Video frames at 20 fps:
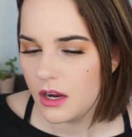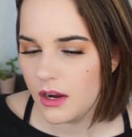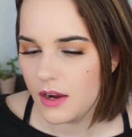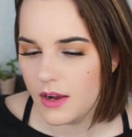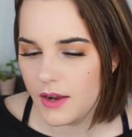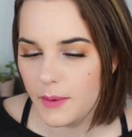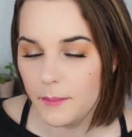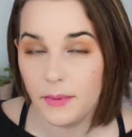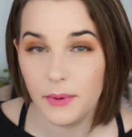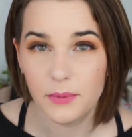
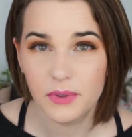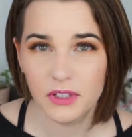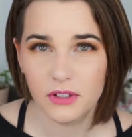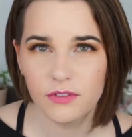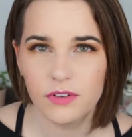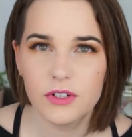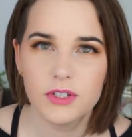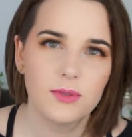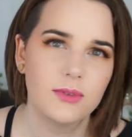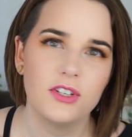Um, but when they
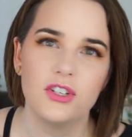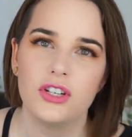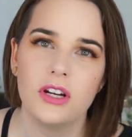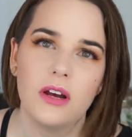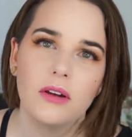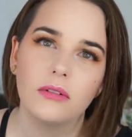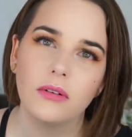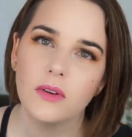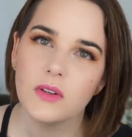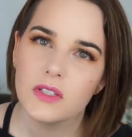first reached
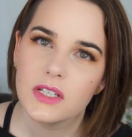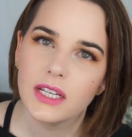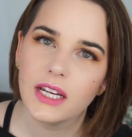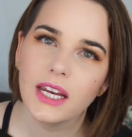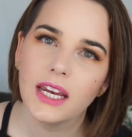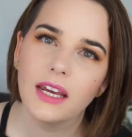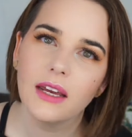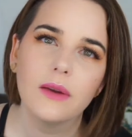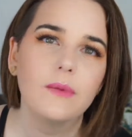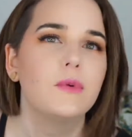out and I was like,
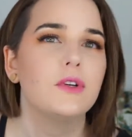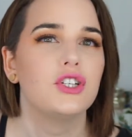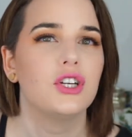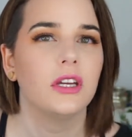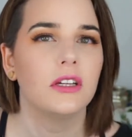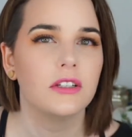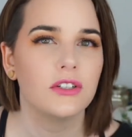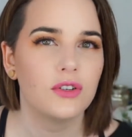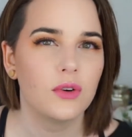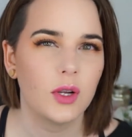hey, would you
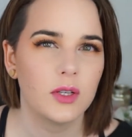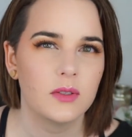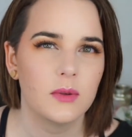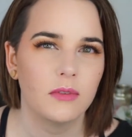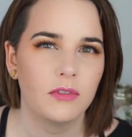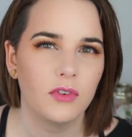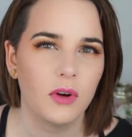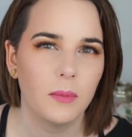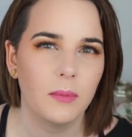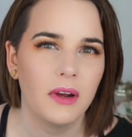like to try
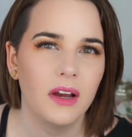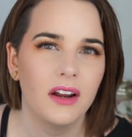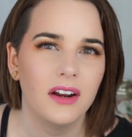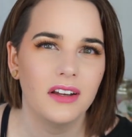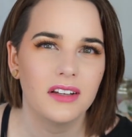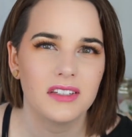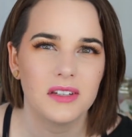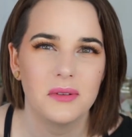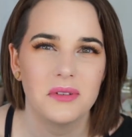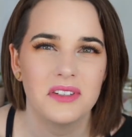some of our
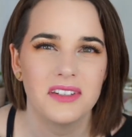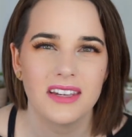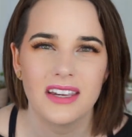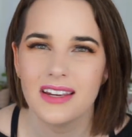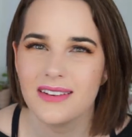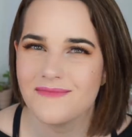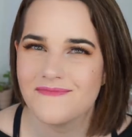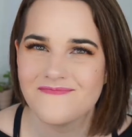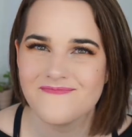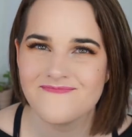products? I was
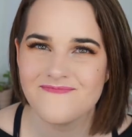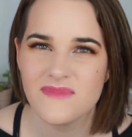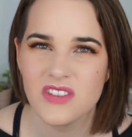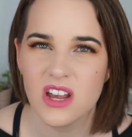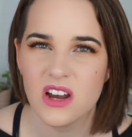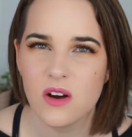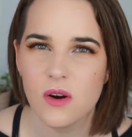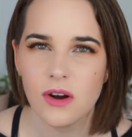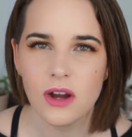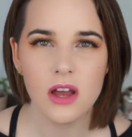thinking, mm,
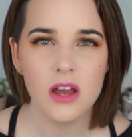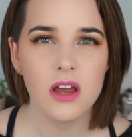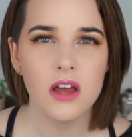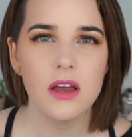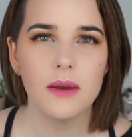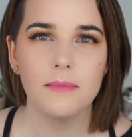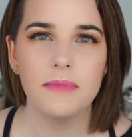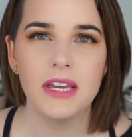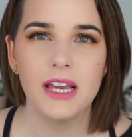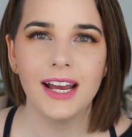no,
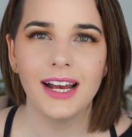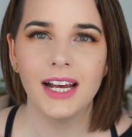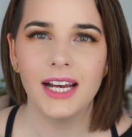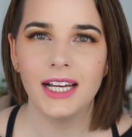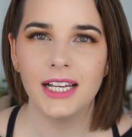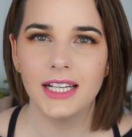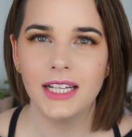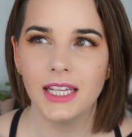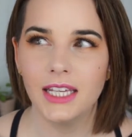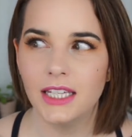
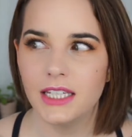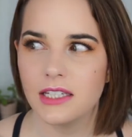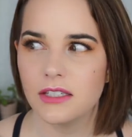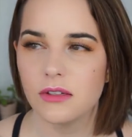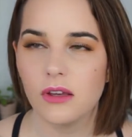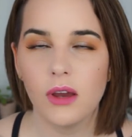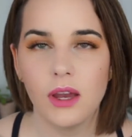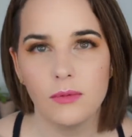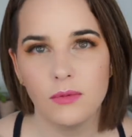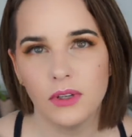
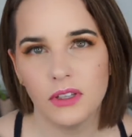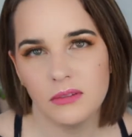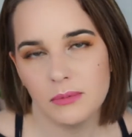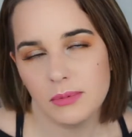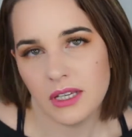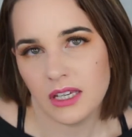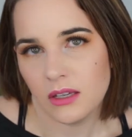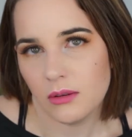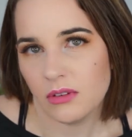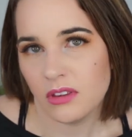because I'm really
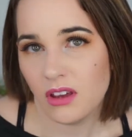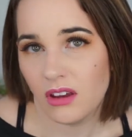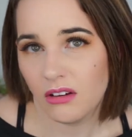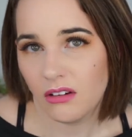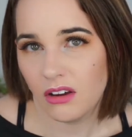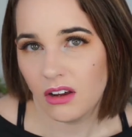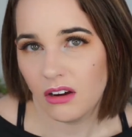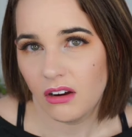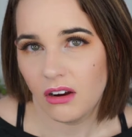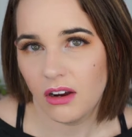picky with
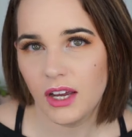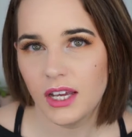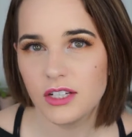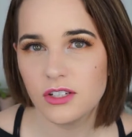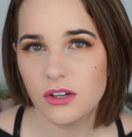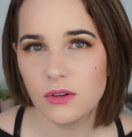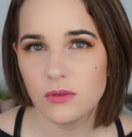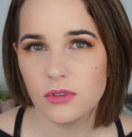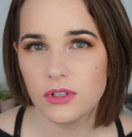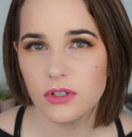hair care. I
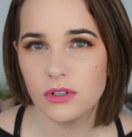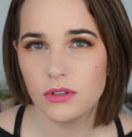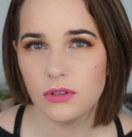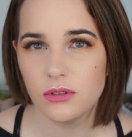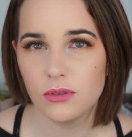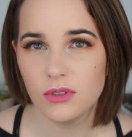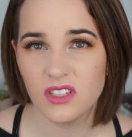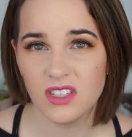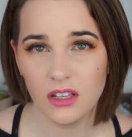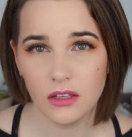don't
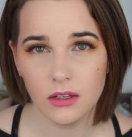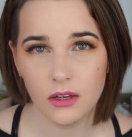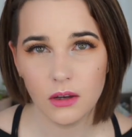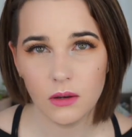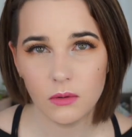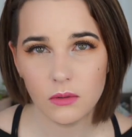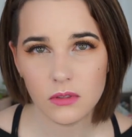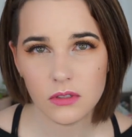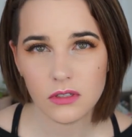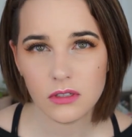do
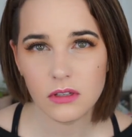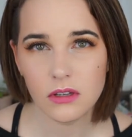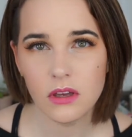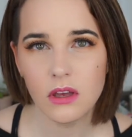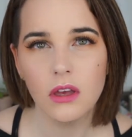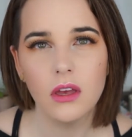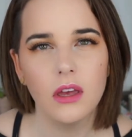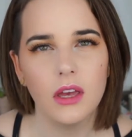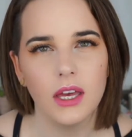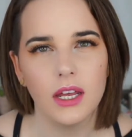silicones
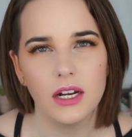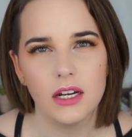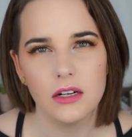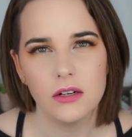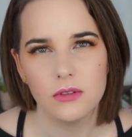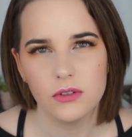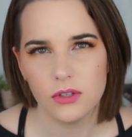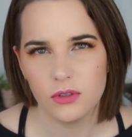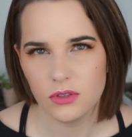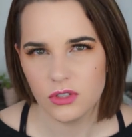and I
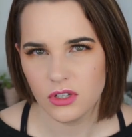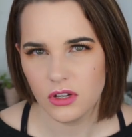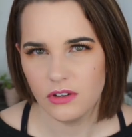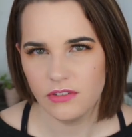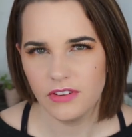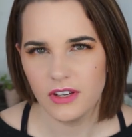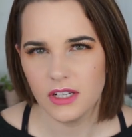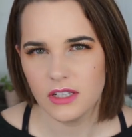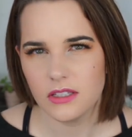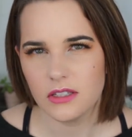don't do
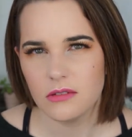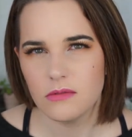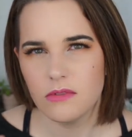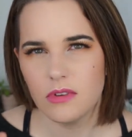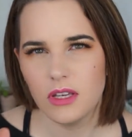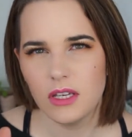sulfates.